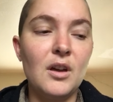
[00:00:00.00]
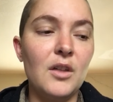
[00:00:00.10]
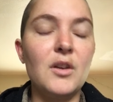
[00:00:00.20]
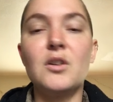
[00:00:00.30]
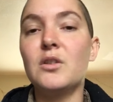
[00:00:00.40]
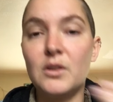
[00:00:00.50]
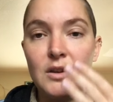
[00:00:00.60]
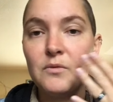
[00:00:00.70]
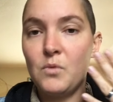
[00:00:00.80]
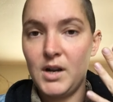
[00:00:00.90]
Although
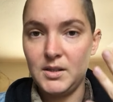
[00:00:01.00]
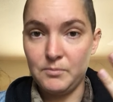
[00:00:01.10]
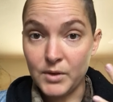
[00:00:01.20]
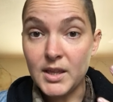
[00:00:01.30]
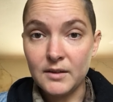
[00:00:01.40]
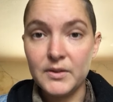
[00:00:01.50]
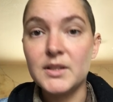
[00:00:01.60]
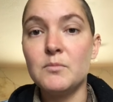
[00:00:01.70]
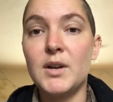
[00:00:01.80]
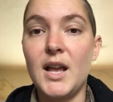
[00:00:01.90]
if one is breathing for
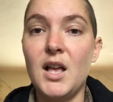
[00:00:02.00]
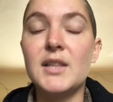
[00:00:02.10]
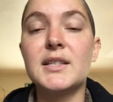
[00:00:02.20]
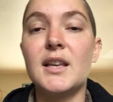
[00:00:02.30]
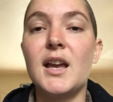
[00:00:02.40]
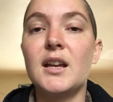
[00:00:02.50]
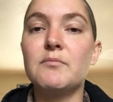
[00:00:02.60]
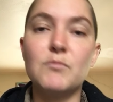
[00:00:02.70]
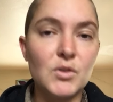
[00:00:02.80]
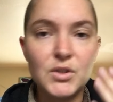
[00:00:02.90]
someone else, like,
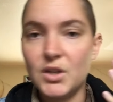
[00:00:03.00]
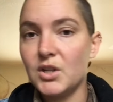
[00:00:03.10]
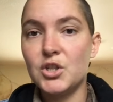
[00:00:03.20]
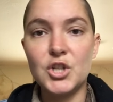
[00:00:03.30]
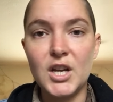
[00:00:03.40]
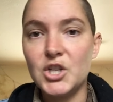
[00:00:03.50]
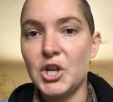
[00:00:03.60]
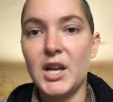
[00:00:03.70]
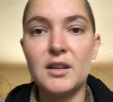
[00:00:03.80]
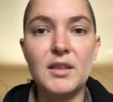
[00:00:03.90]
you're still
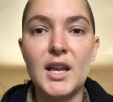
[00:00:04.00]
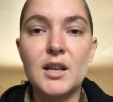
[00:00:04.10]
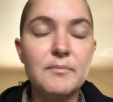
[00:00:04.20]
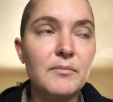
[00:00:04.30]
exchanging like